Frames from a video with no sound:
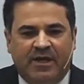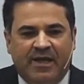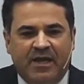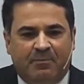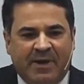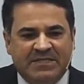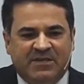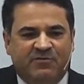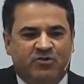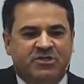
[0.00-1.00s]
uh,
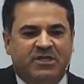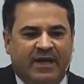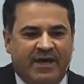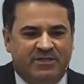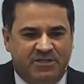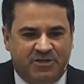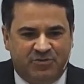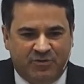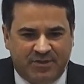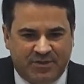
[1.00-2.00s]
relate to the church.
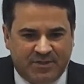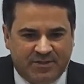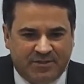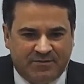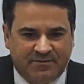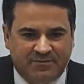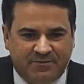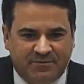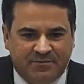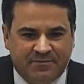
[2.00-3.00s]

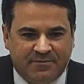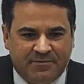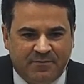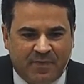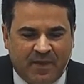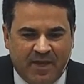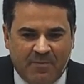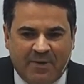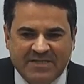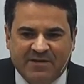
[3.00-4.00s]
He begins to see the
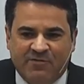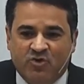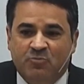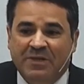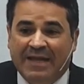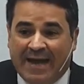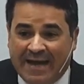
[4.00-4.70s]
signs of Jesus.